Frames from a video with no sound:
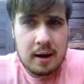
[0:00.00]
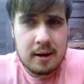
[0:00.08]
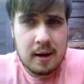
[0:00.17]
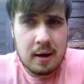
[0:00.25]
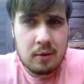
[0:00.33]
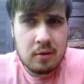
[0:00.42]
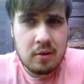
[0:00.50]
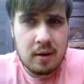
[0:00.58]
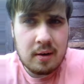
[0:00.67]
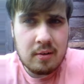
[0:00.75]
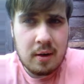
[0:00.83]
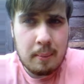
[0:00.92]
and now the
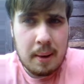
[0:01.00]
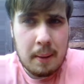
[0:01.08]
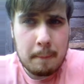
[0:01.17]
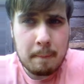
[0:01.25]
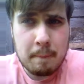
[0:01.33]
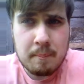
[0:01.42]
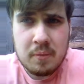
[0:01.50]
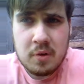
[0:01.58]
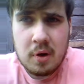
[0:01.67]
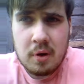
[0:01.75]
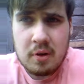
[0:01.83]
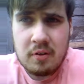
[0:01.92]
sun has come out,
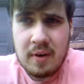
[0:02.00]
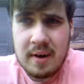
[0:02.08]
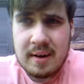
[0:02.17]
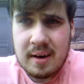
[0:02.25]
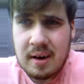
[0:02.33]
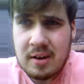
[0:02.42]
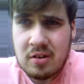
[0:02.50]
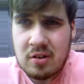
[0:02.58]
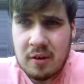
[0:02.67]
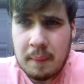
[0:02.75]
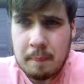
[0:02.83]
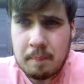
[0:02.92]
so it's very
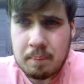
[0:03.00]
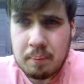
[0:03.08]
nice.